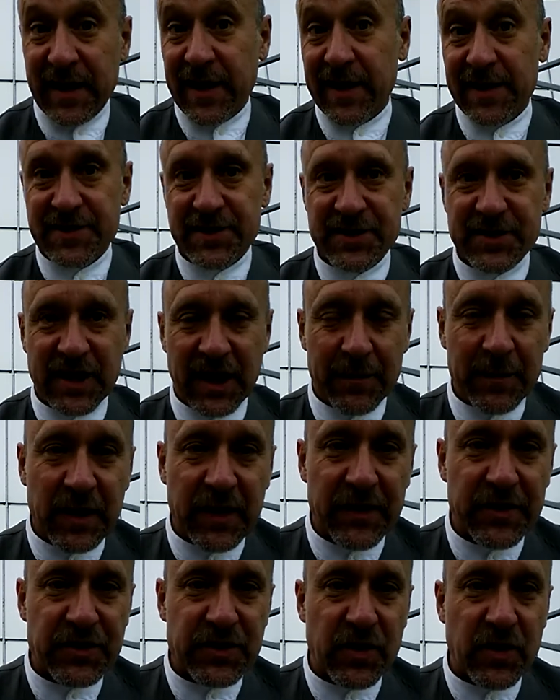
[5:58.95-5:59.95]
ladies and
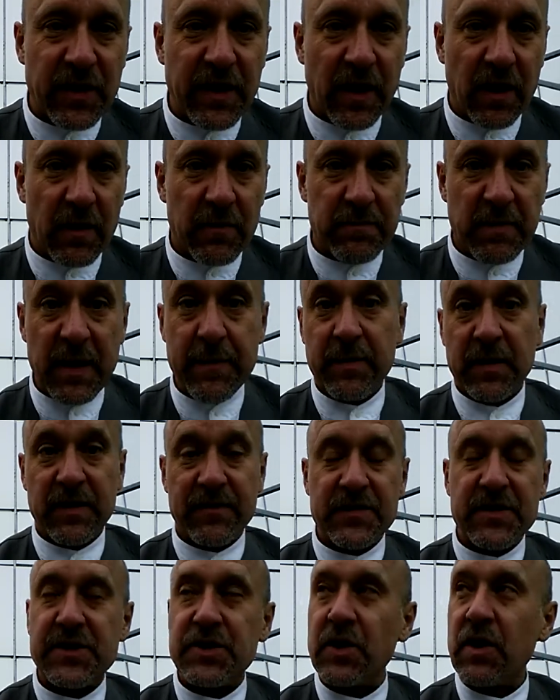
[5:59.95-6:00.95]
gentlemen of the jury, or people
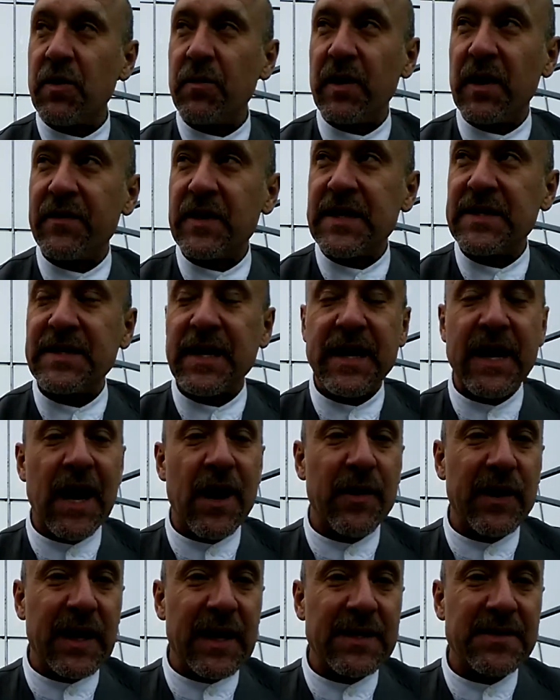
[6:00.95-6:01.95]
of the jury, whatever they say
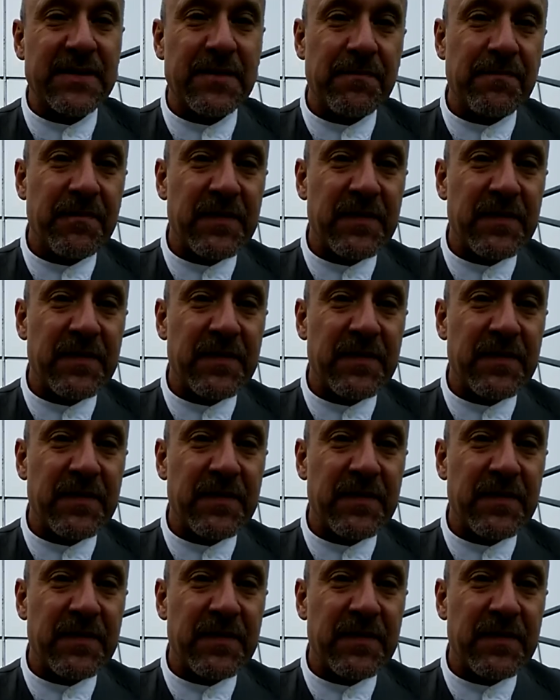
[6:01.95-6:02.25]
nowadays,